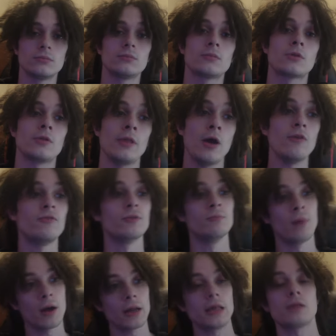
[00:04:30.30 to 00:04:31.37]
So therefore,
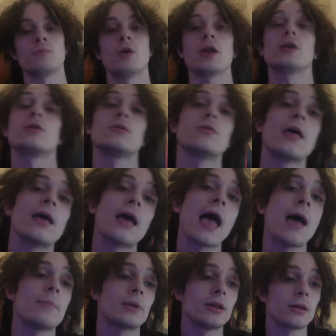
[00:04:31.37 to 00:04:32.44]
money is bringing you that
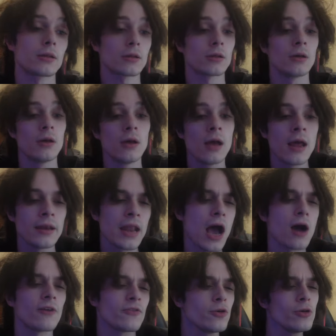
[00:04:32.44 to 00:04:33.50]
happiness.
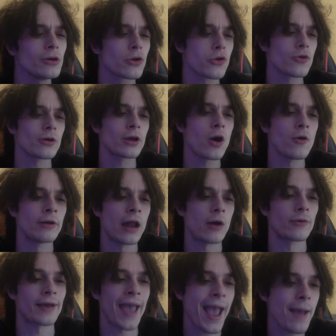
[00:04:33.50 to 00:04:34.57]
Now, if you enjoy going
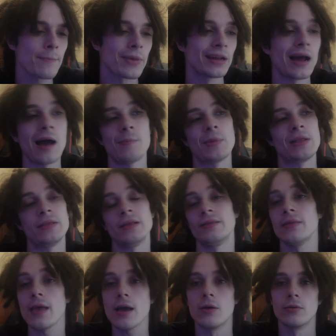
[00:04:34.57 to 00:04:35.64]
out camping, I mean,
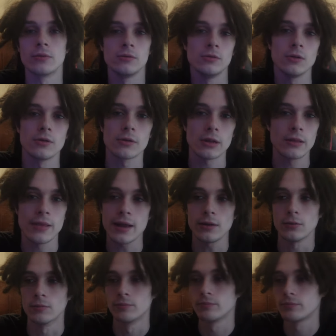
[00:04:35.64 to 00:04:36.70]
then they'll, you know what I'm saying? That
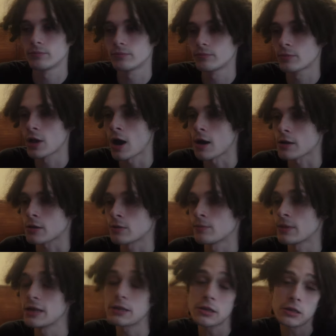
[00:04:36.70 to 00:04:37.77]
don't cost
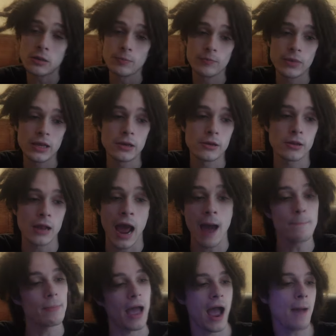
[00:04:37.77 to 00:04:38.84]
you. It just depends.
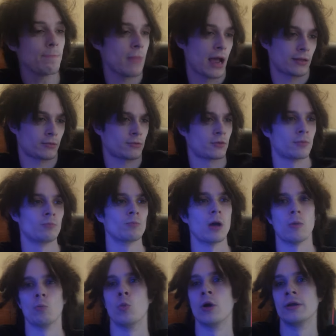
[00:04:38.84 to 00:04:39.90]
I'm, I'm not
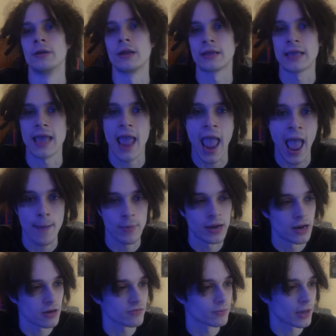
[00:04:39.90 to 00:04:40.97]
one to get
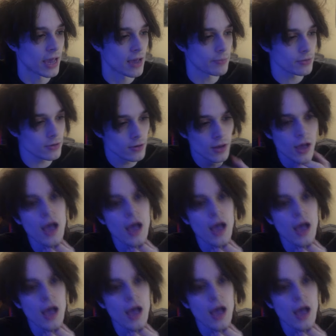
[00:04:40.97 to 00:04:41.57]
happiness from camping.